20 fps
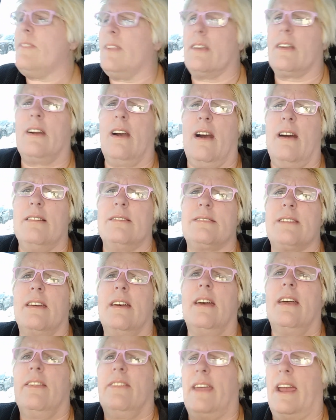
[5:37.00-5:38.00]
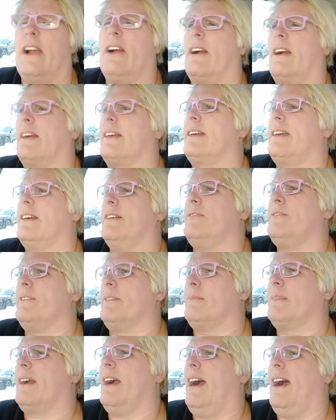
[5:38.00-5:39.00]
Because they are a gift
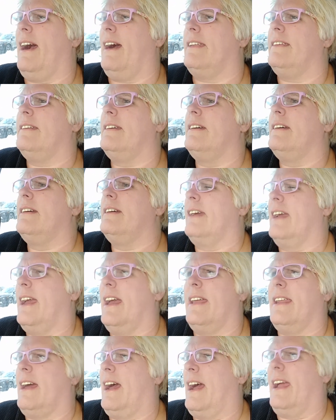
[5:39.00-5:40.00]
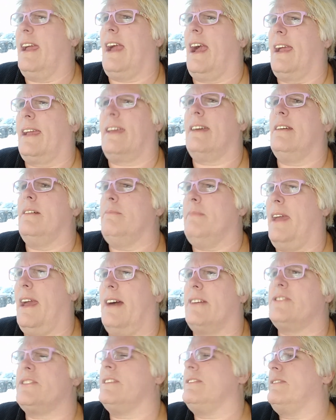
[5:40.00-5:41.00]
from God. And I can
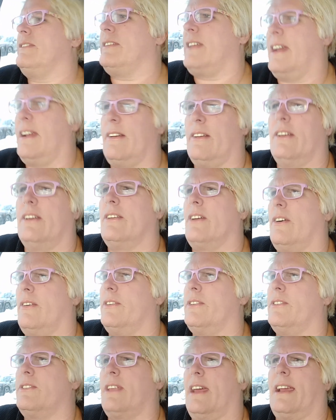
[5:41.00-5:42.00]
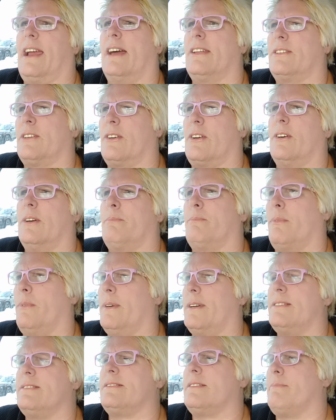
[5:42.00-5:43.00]
imagine, they, you know, they got their good
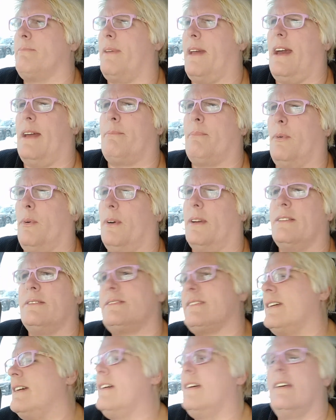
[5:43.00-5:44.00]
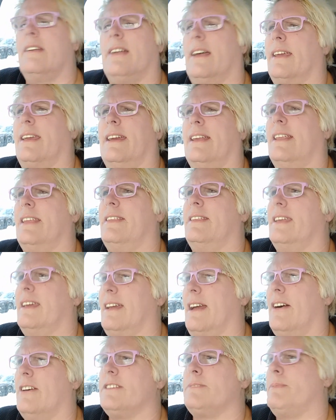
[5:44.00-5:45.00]
points and bad points, like
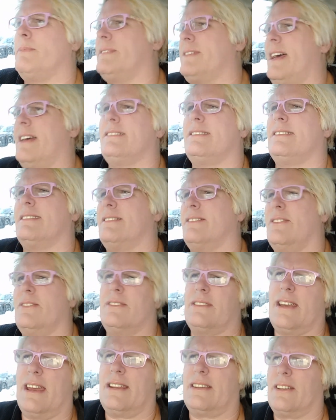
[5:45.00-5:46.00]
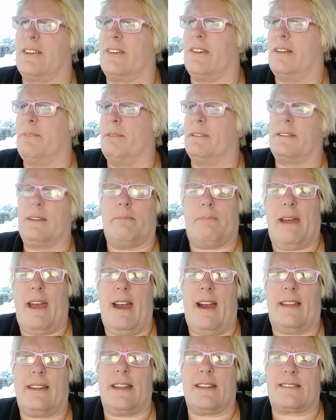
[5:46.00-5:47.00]
anything else, but that's, you take the good with the
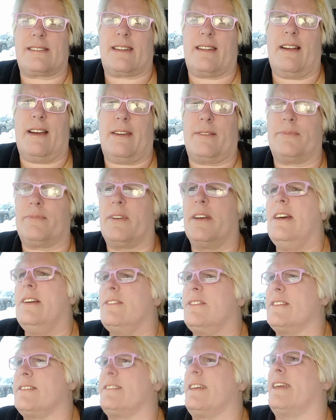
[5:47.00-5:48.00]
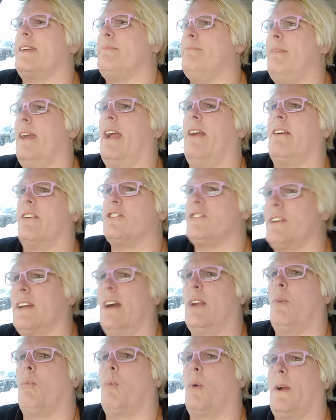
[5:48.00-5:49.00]
bad. That's life. Just like marriage, you
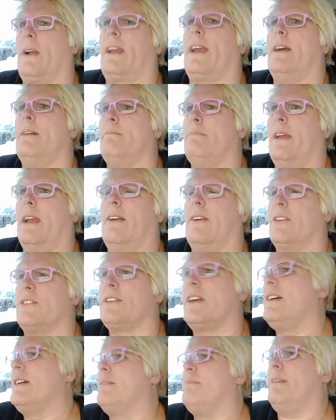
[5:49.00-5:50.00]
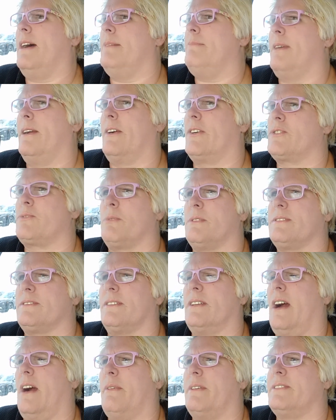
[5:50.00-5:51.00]
got to work at marriage. My marriage
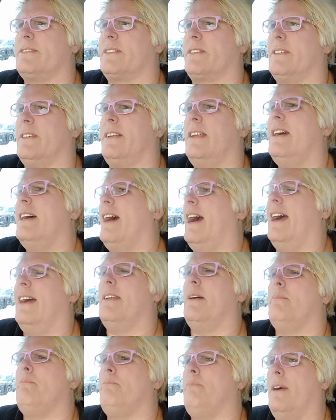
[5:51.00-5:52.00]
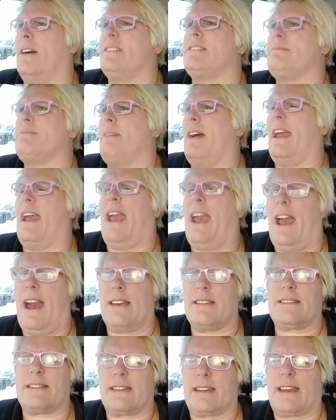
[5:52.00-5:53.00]
wasn't always good. I had to bust my
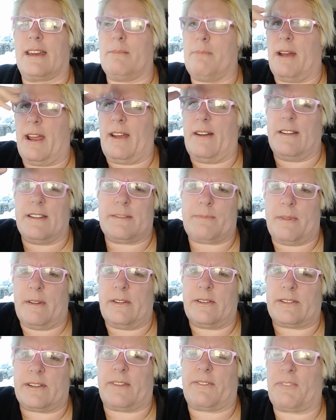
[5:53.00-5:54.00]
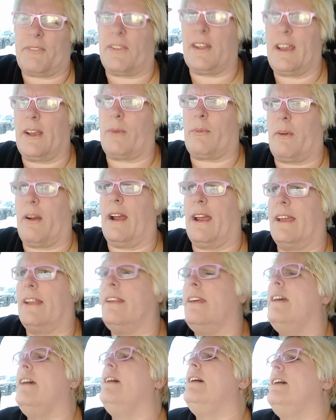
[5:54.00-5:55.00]
ass to get my husband to think right.
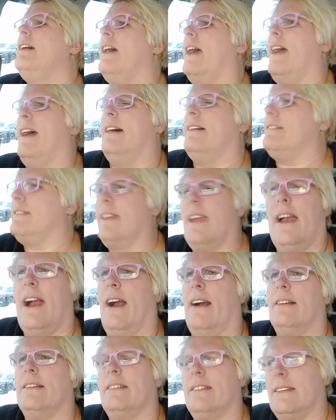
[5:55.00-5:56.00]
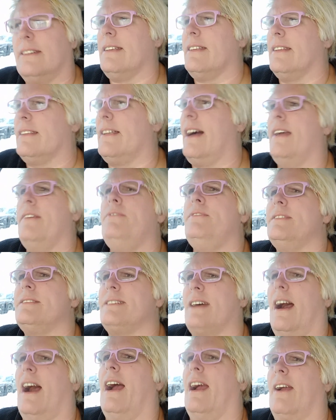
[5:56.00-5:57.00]
And yeah, life is
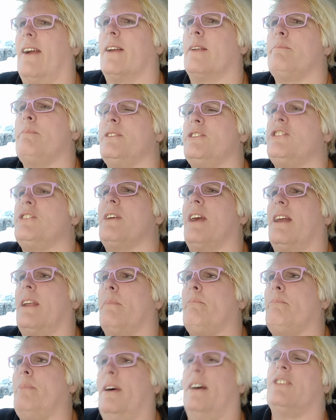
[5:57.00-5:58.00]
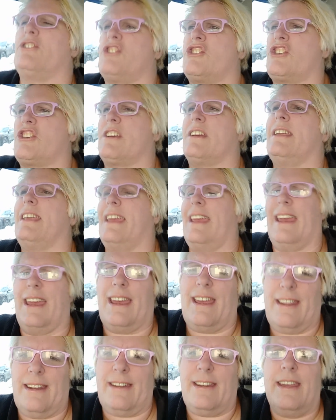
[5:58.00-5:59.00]
hard, but you got to put shit
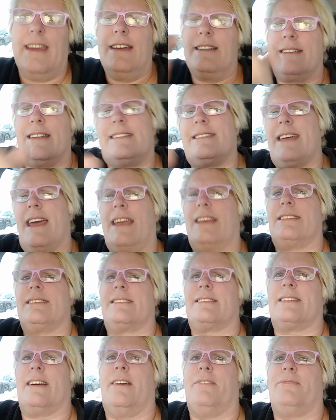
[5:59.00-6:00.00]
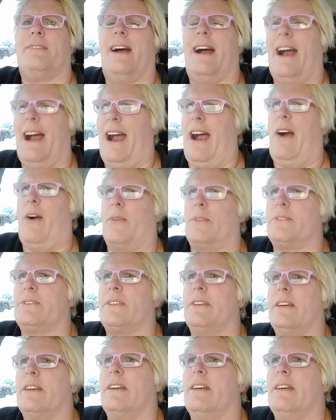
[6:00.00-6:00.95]
in to take stuff out.